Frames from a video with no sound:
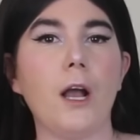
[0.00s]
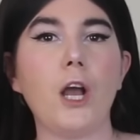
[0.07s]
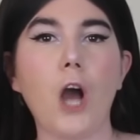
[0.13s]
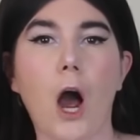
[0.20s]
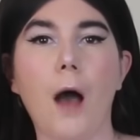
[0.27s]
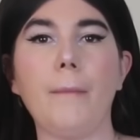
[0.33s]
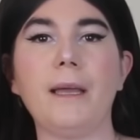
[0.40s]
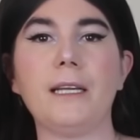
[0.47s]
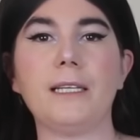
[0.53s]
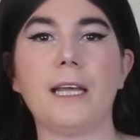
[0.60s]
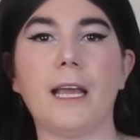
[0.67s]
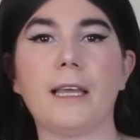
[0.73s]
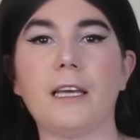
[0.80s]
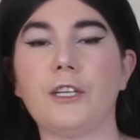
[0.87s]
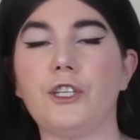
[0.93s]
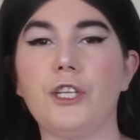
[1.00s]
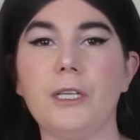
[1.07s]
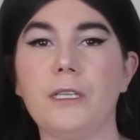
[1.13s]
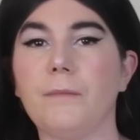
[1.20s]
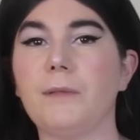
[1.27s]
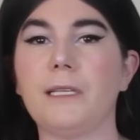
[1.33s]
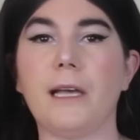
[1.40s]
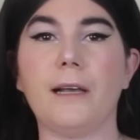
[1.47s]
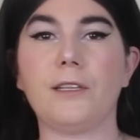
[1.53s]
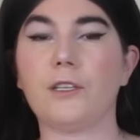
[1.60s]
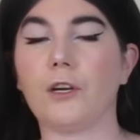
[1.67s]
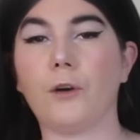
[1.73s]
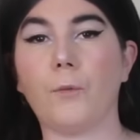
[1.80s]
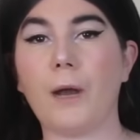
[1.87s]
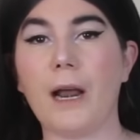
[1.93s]
commenting that she's
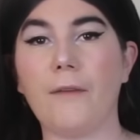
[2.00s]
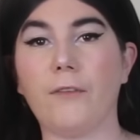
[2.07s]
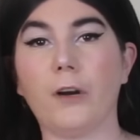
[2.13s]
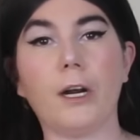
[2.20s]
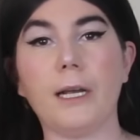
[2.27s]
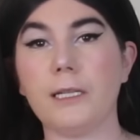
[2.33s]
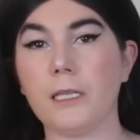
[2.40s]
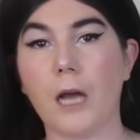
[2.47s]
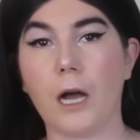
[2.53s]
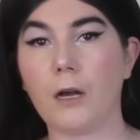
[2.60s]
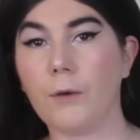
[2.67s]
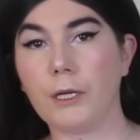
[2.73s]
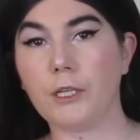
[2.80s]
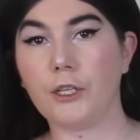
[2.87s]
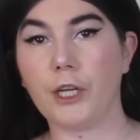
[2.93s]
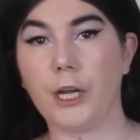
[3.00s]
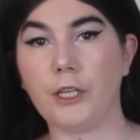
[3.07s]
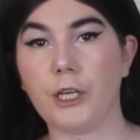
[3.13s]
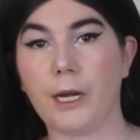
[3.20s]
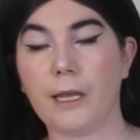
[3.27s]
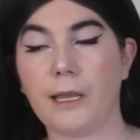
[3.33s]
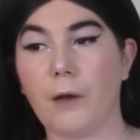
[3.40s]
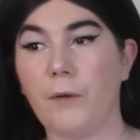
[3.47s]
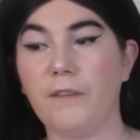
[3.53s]
obsessed or whatever is not going to change anything.